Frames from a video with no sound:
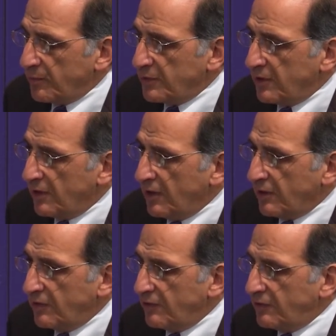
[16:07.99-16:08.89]
I mean,
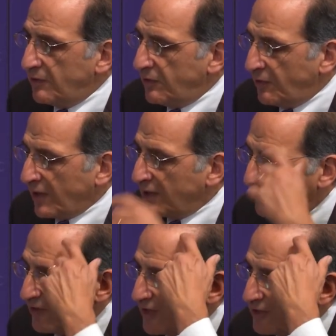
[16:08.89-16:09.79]
they're not going to
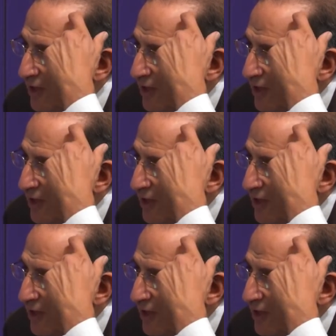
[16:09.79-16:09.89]
find a,